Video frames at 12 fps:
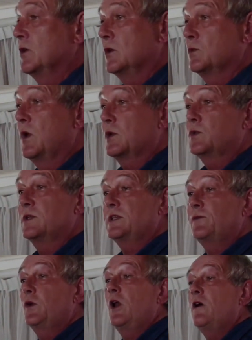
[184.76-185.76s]
Because what was
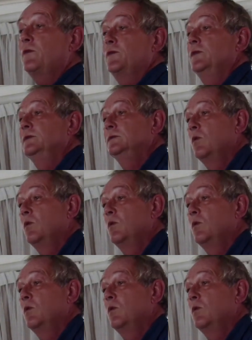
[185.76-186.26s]
he full of?